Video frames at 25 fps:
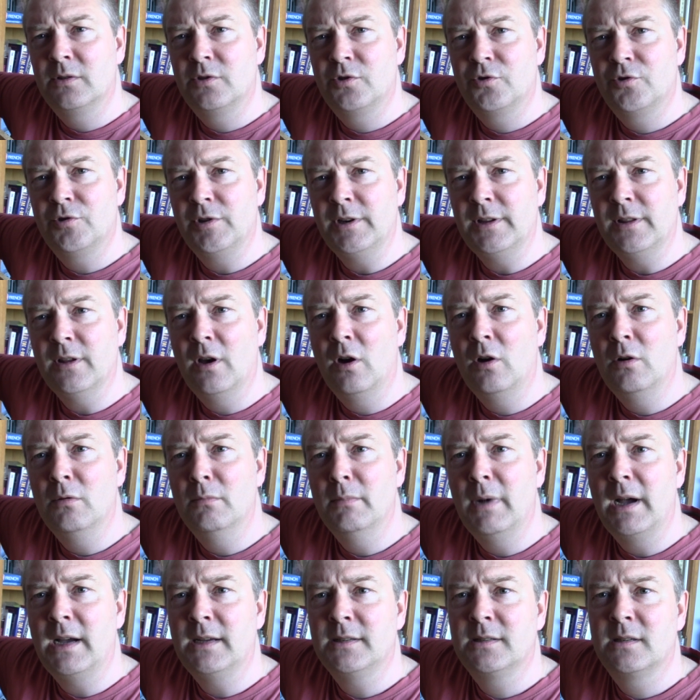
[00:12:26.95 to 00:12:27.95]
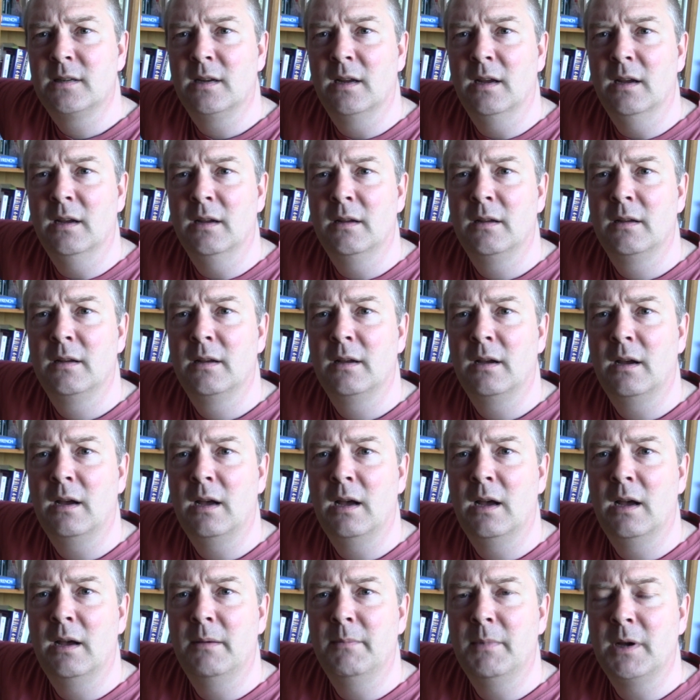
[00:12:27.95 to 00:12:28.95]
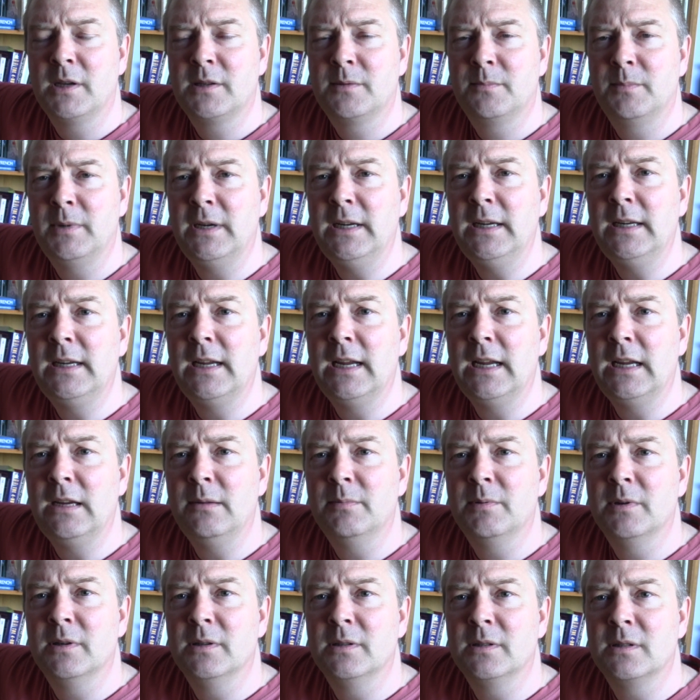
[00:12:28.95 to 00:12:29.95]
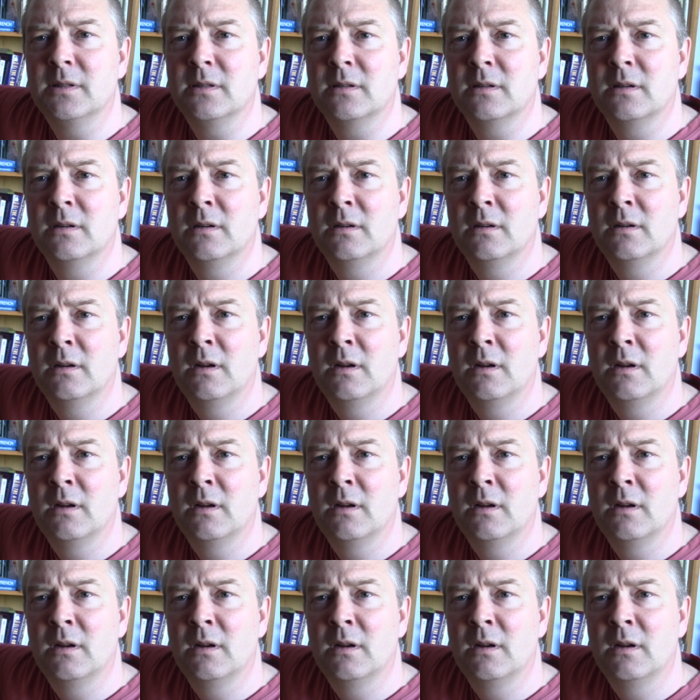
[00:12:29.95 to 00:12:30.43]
treat the whole matter, us beekeepers.